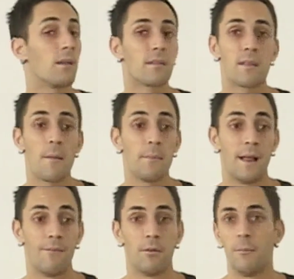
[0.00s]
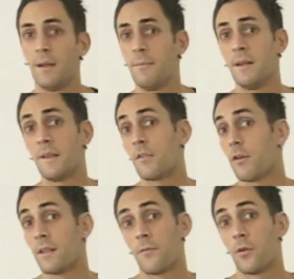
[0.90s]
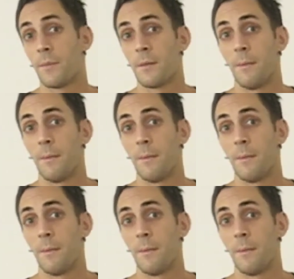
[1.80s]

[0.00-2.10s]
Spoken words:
some level. Maybe it's transform their